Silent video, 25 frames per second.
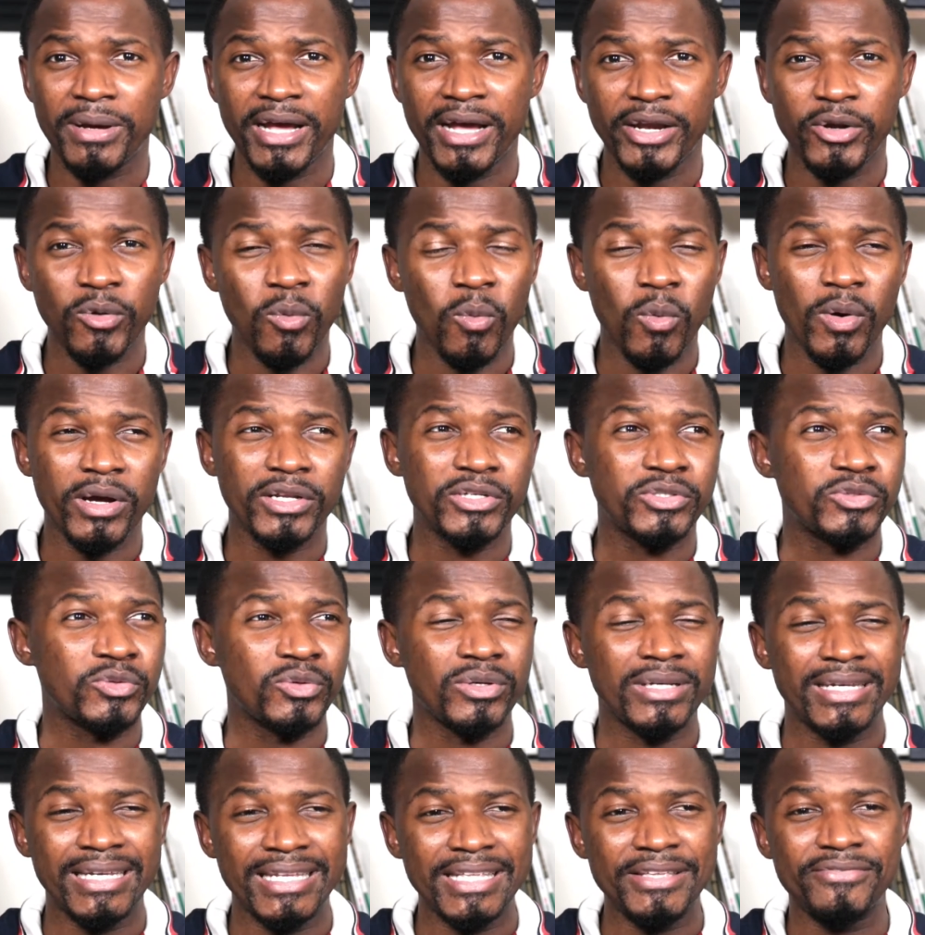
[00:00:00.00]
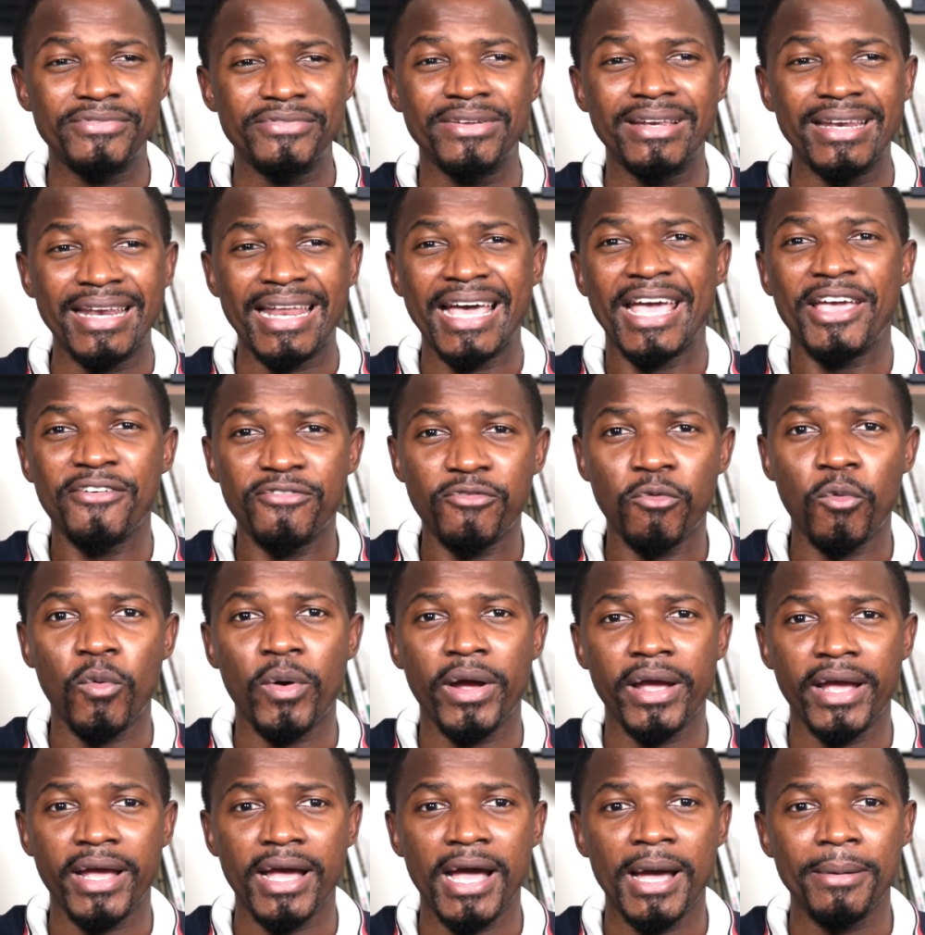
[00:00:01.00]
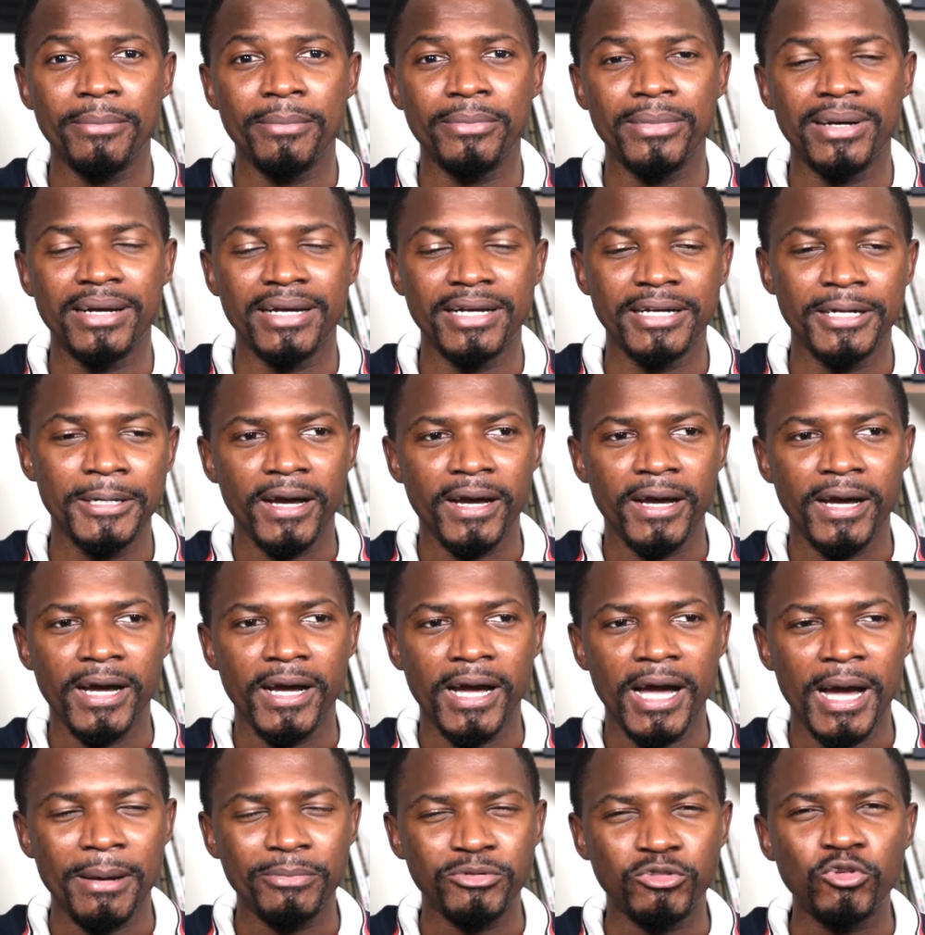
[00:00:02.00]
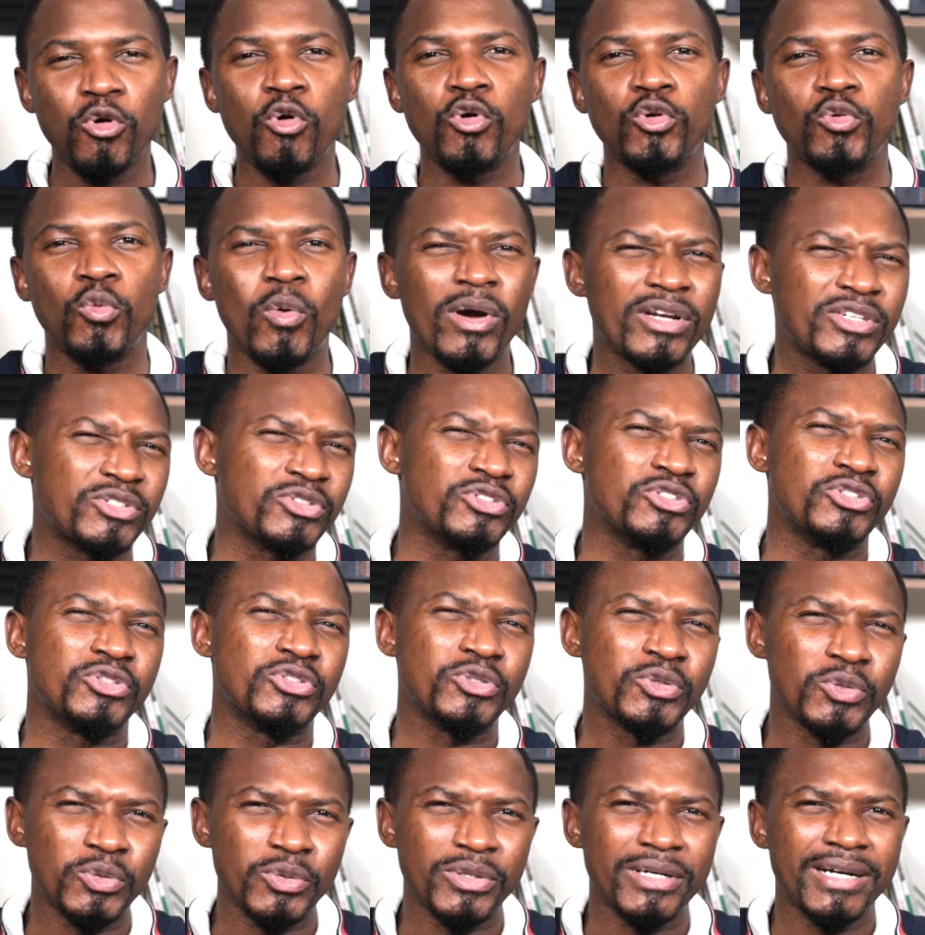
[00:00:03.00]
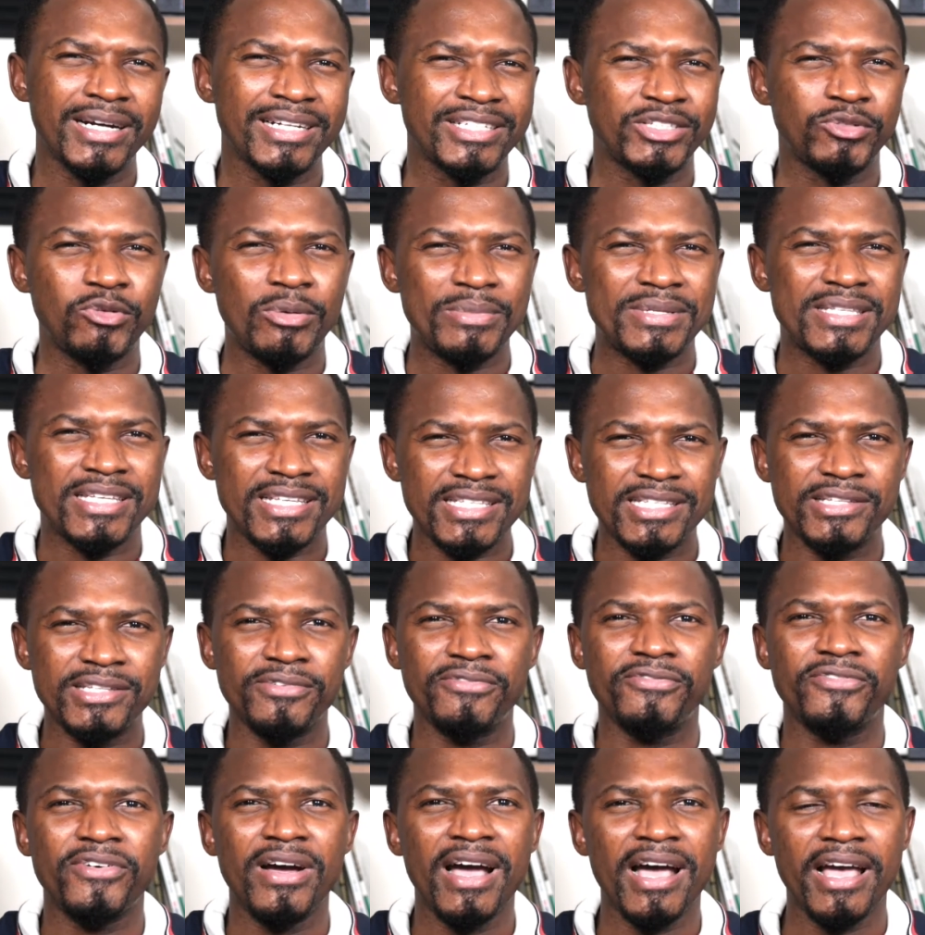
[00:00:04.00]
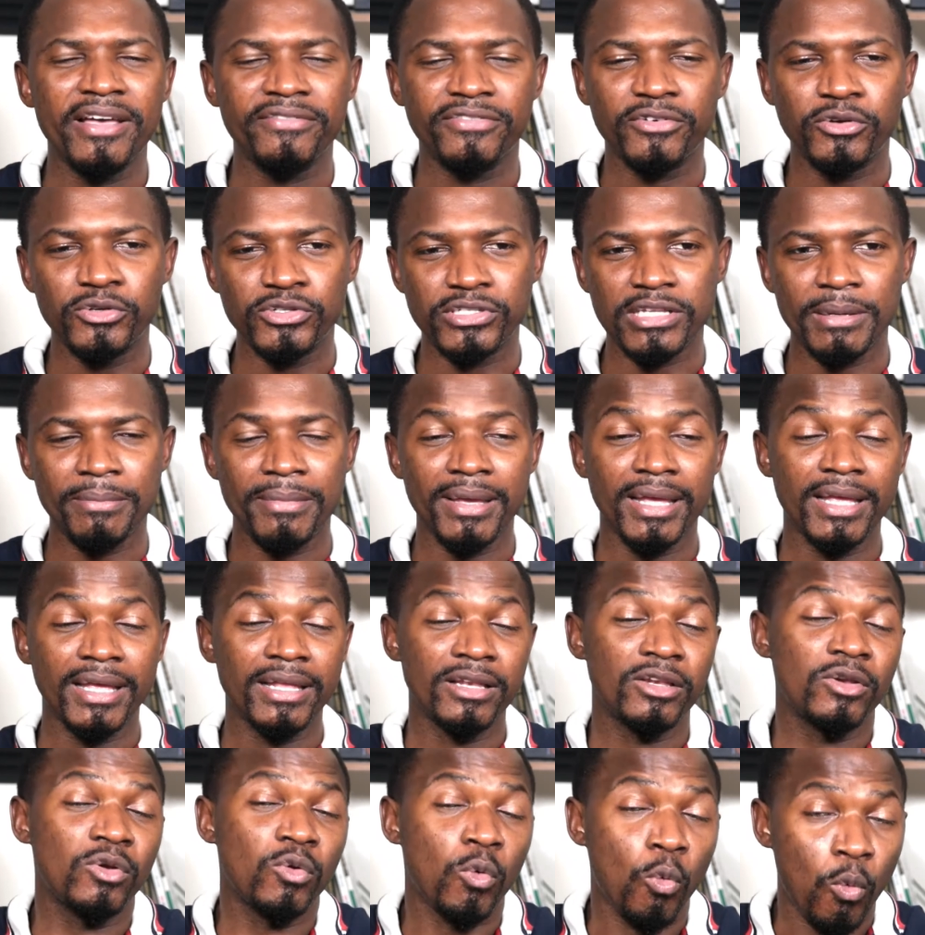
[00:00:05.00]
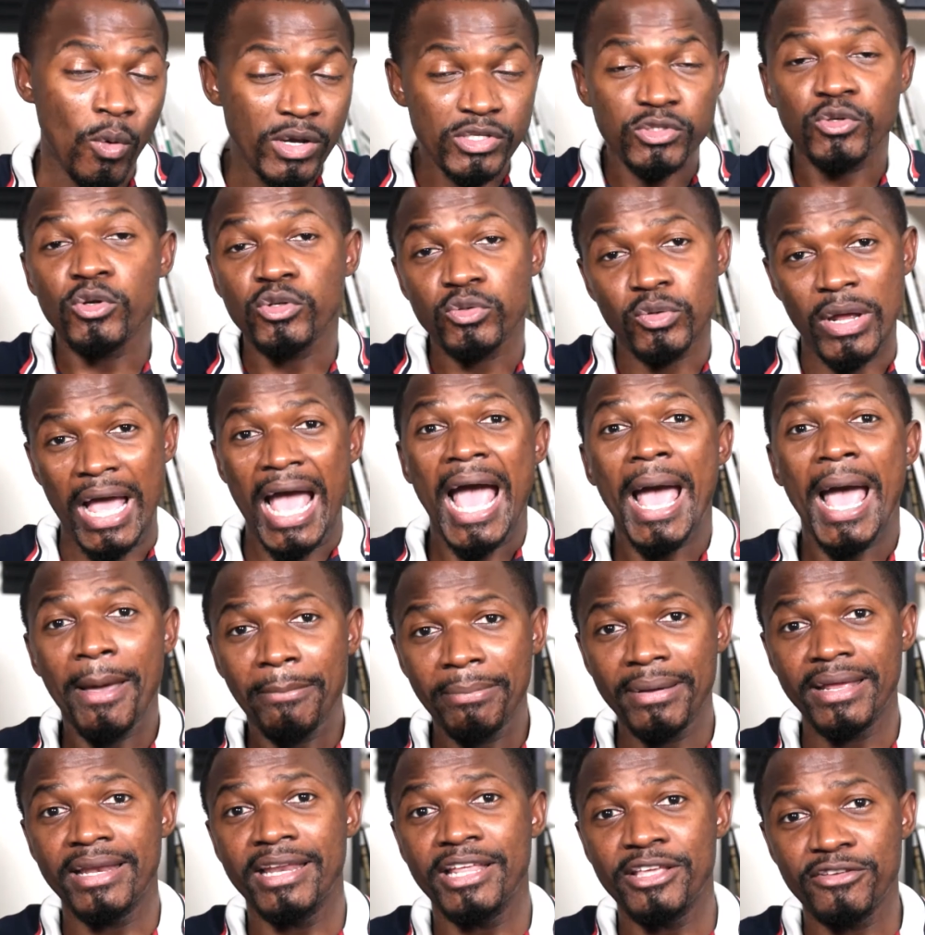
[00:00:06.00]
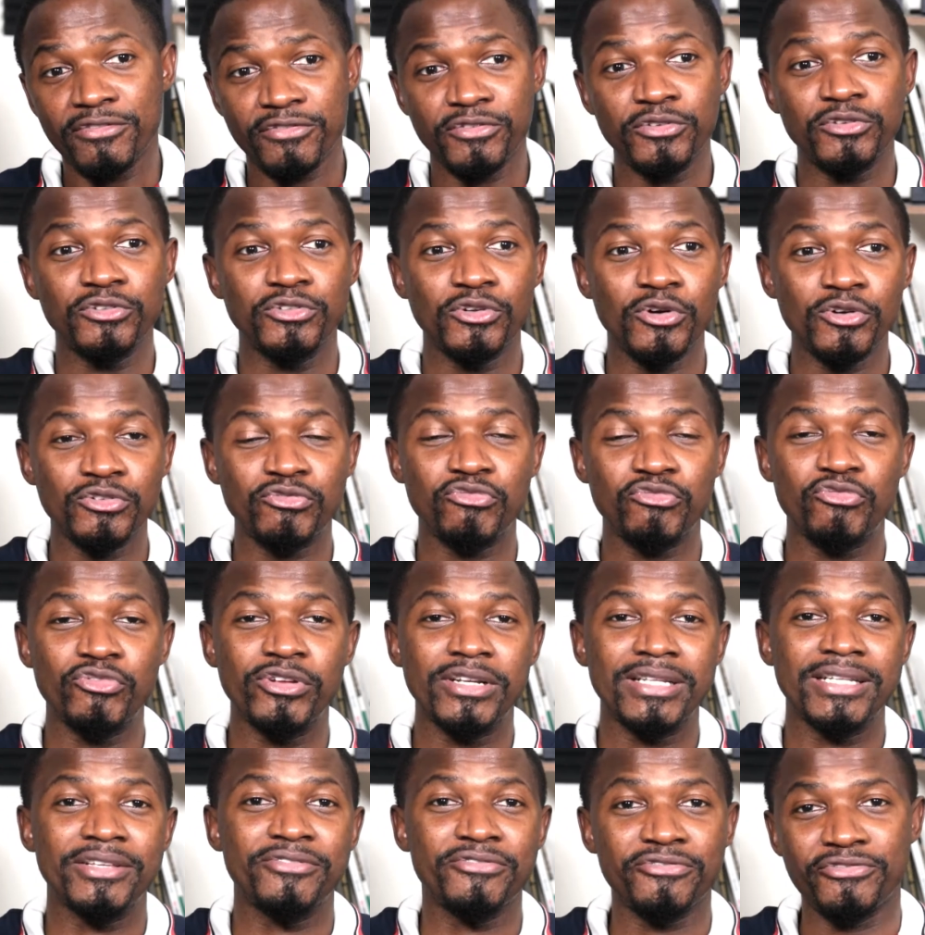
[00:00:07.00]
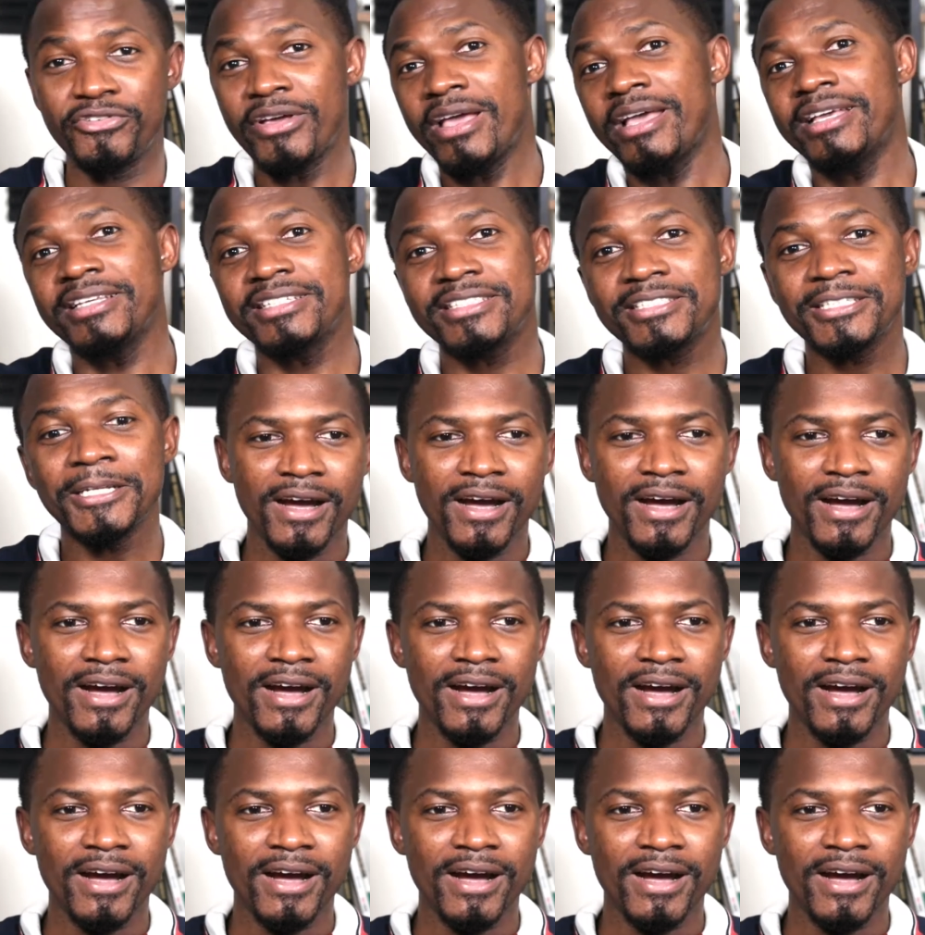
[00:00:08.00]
I don't want to live a life where I'm told what to do until I'm 65, because I mean, what's going to happen if you don't really invest